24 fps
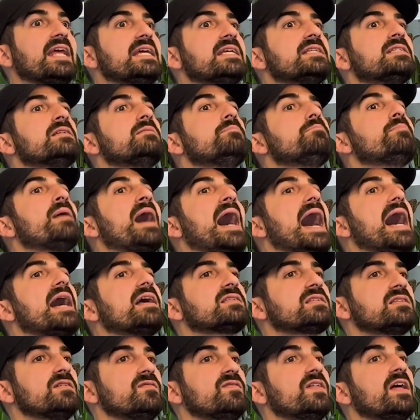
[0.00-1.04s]
isn't
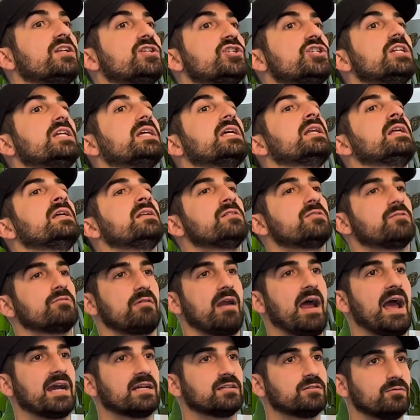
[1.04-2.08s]
passive, that she can
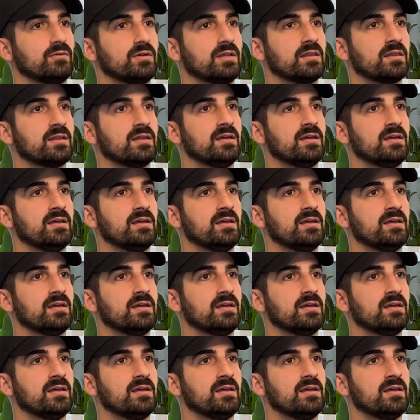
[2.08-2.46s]
interact with.